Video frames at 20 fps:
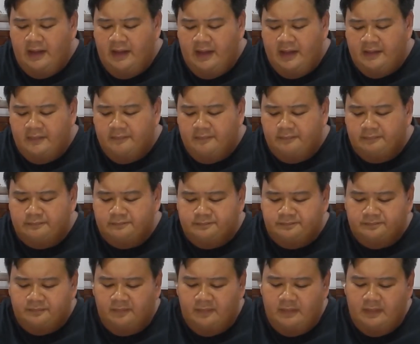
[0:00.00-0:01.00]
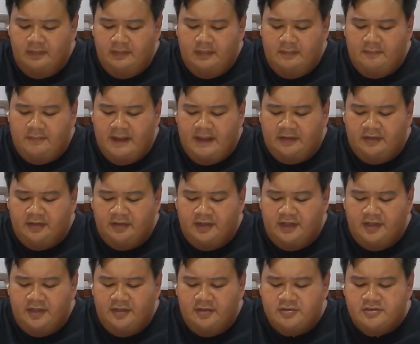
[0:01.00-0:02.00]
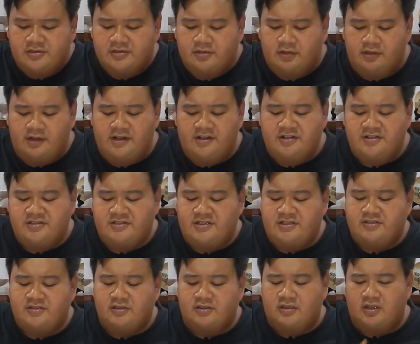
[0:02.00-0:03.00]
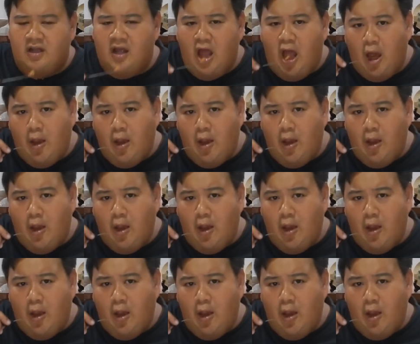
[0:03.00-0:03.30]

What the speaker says: And the batter they use is already seasoned.